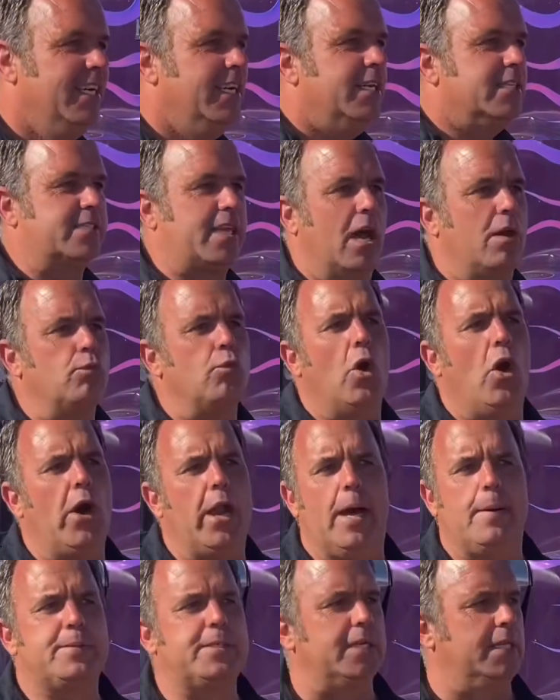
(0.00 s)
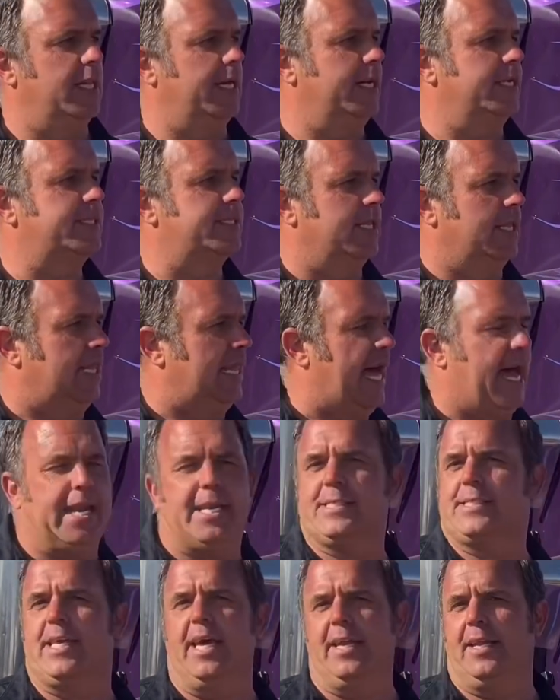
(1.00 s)
So right up to the
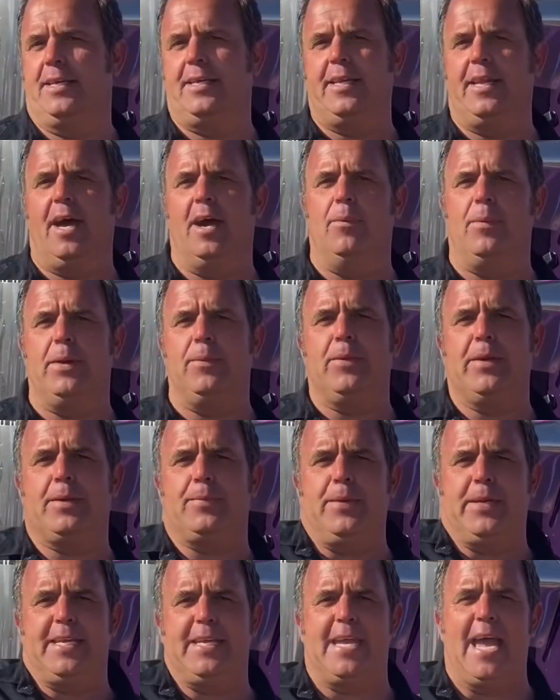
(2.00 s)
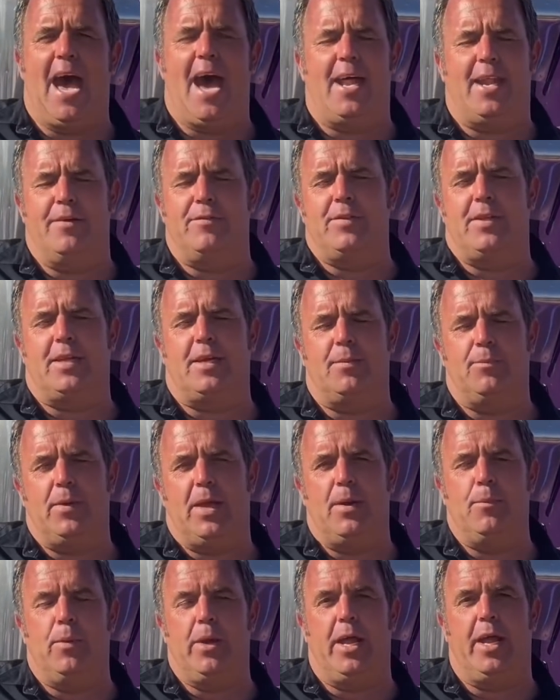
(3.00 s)
latest header, you know, we can cart everything,
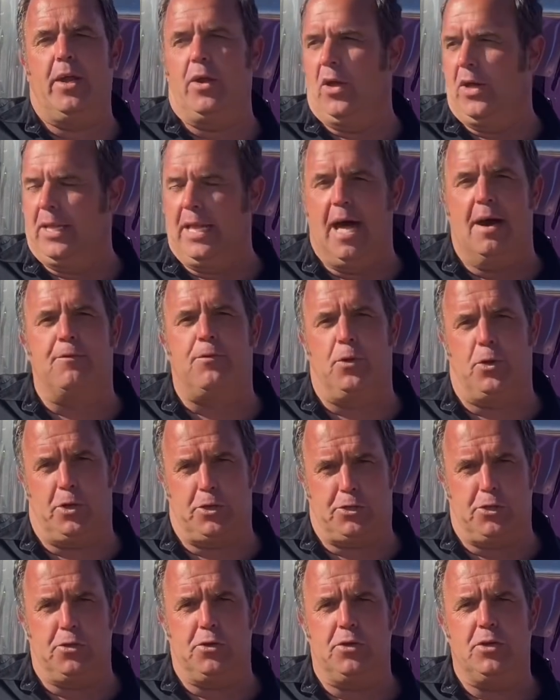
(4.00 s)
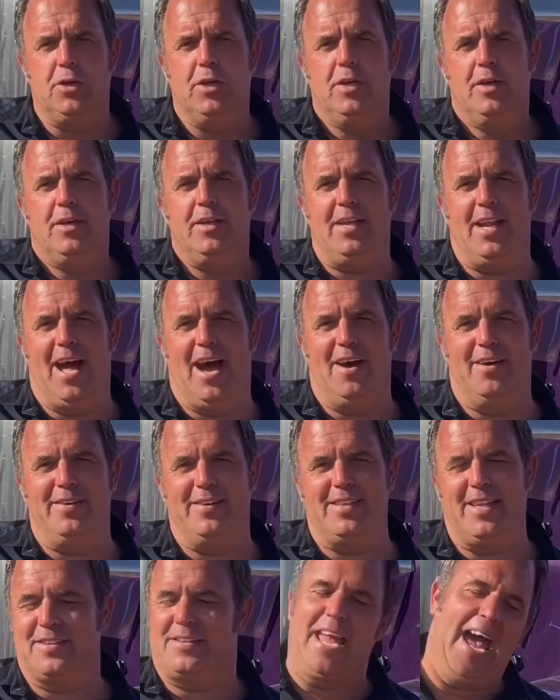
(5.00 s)
and I love what I do. You know,
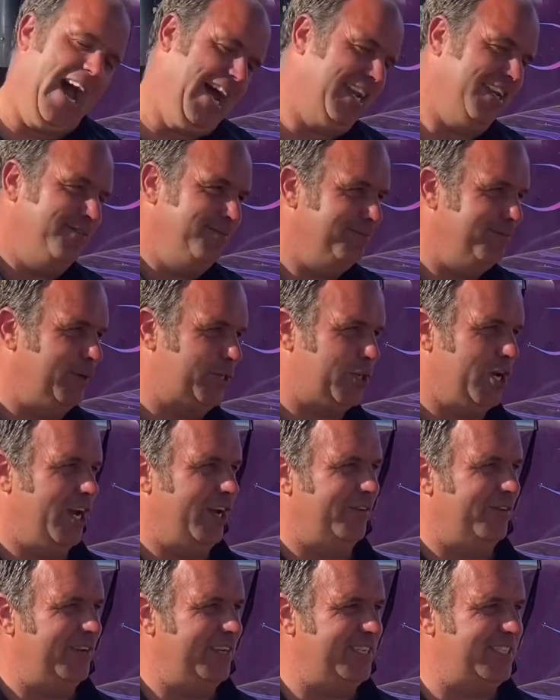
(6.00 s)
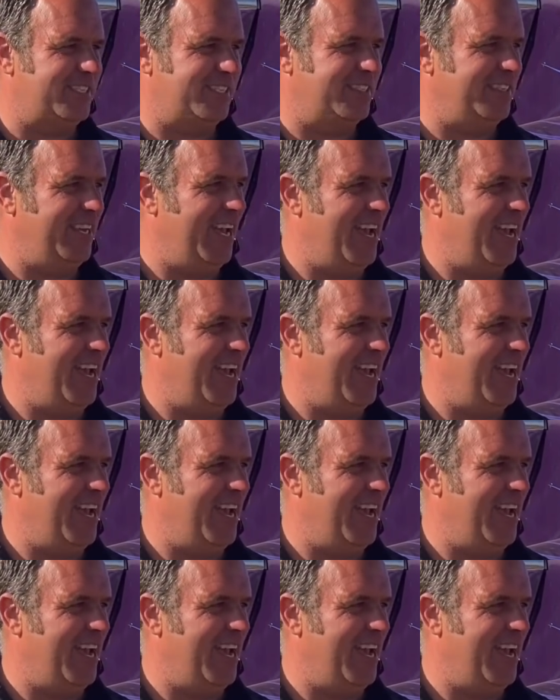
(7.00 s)
and carting machinery is. Yeah,